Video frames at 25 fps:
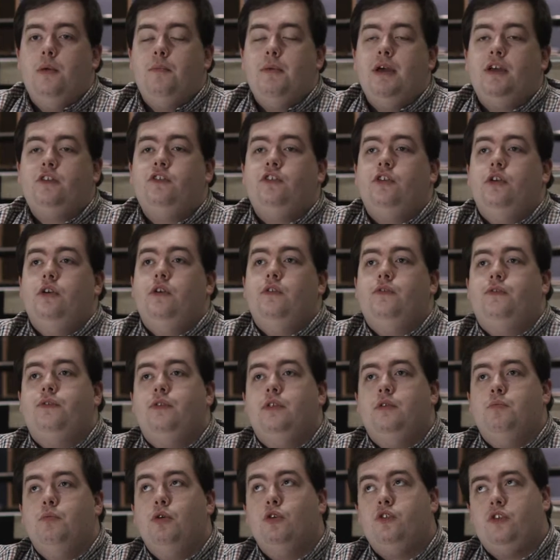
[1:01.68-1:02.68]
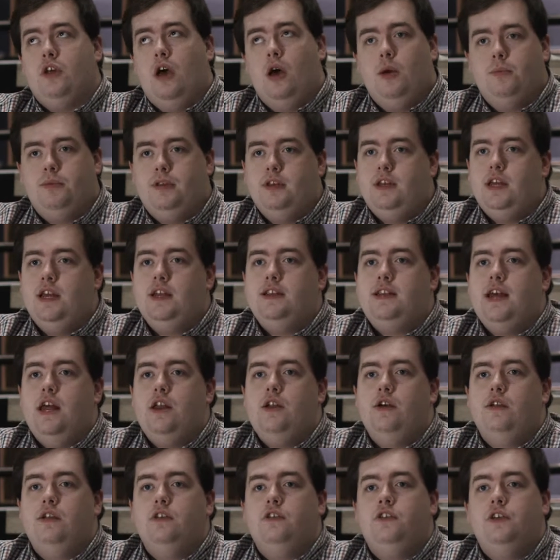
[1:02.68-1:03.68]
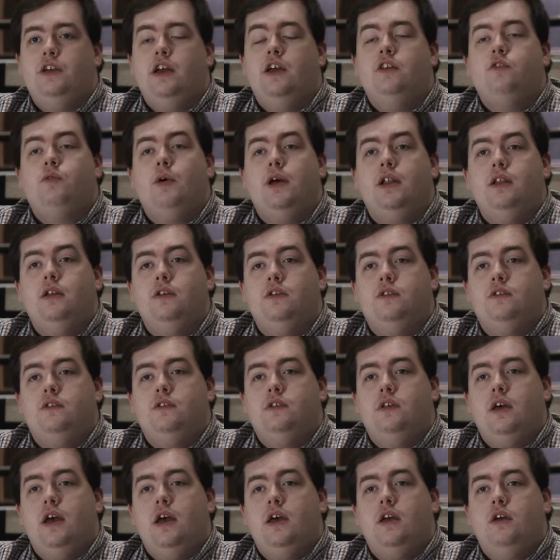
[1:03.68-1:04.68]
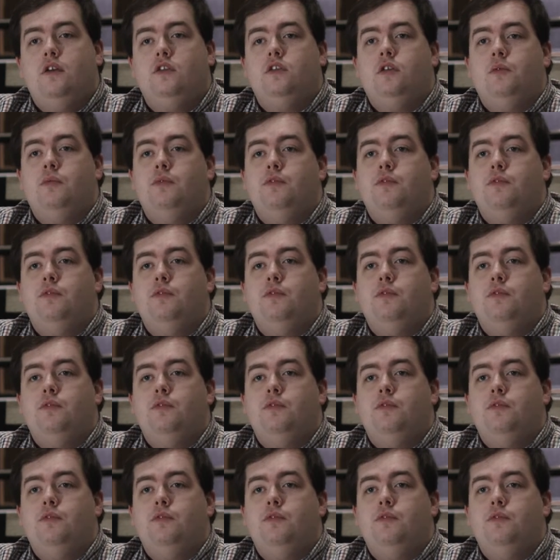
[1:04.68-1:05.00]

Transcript: mixture of the most up-to-date technology as well as some